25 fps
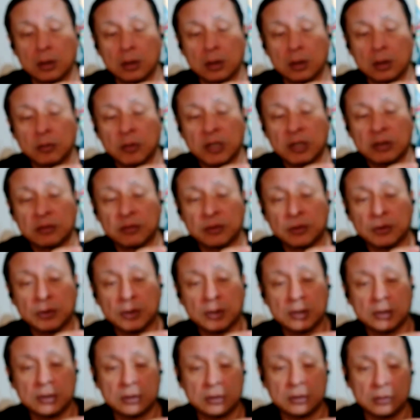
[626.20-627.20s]
I'm out of
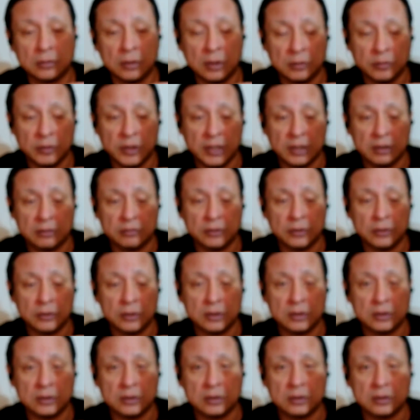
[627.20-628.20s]
focus. Why am I out of
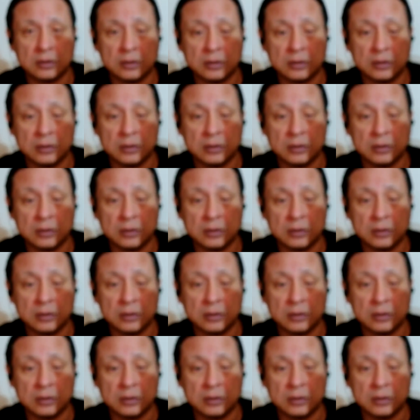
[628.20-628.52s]
focus?